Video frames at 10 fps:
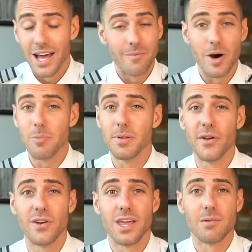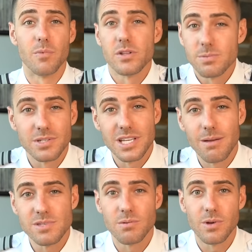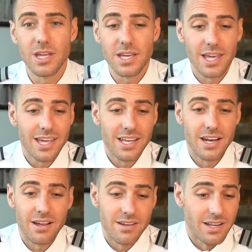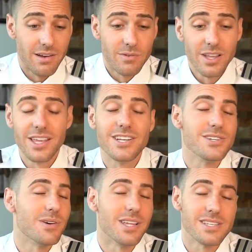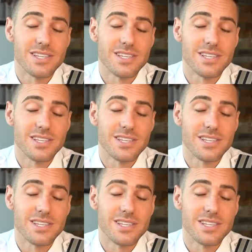I'm uploading multiple times a week and I really enjoy this,